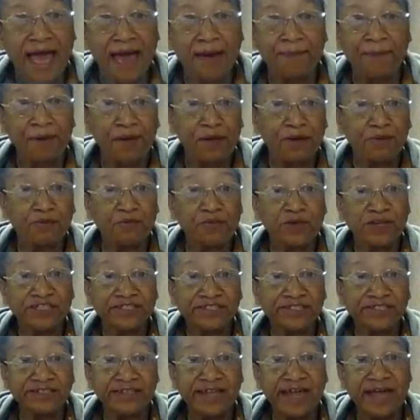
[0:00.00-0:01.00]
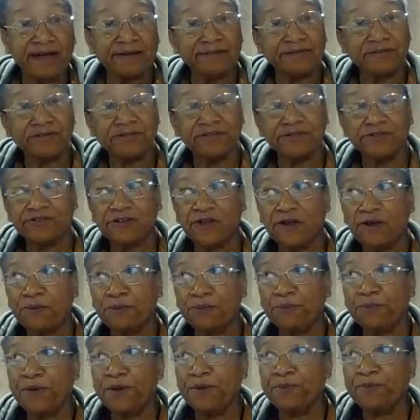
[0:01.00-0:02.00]
I've been reaching out to
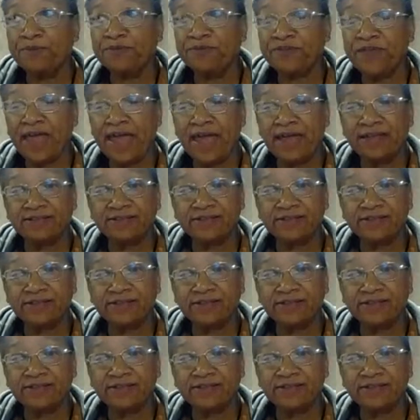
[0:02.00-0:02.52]
certain people,